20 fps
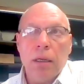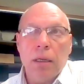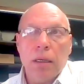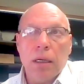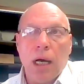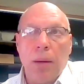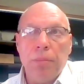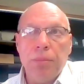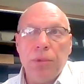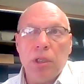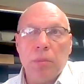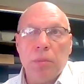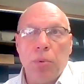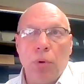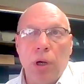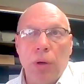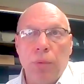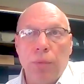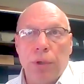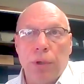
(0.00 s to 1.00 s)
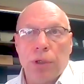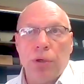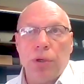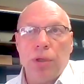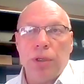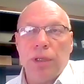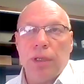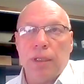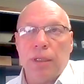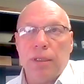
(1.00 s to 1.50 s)
come to the point where it
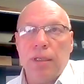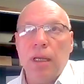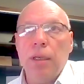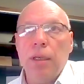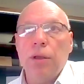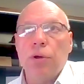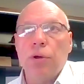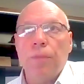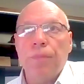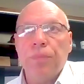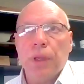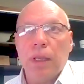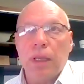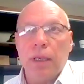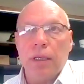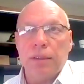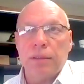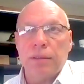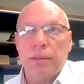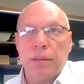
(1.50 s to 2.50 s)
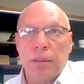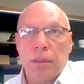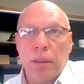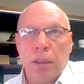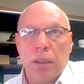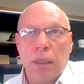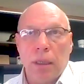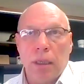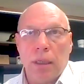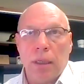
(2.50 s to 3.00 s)
couldn't continue is
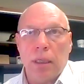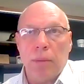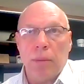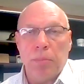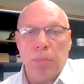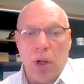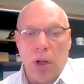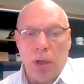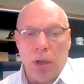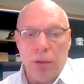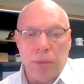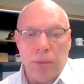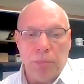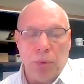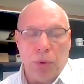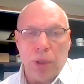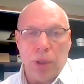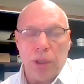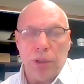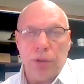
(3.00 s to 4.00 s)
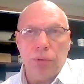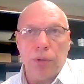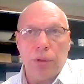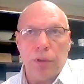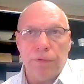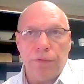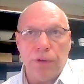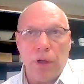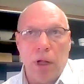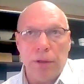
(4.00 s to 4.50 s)
it bored into a
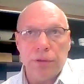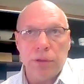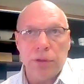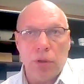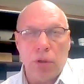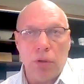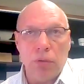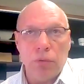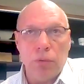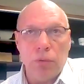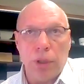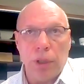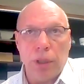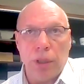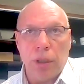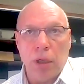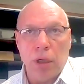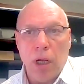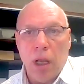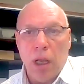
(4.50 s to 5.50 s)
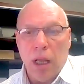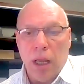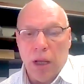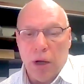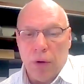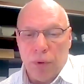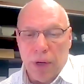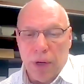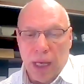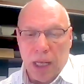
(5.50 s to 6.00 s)
fault zone where
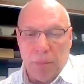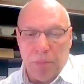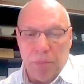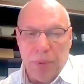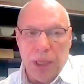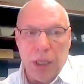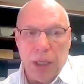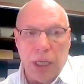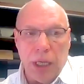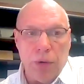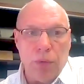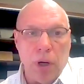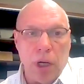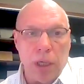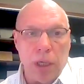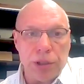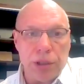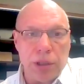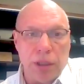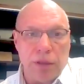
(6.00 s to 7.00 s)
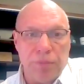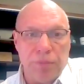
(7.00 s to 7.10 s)
we had a big inrush of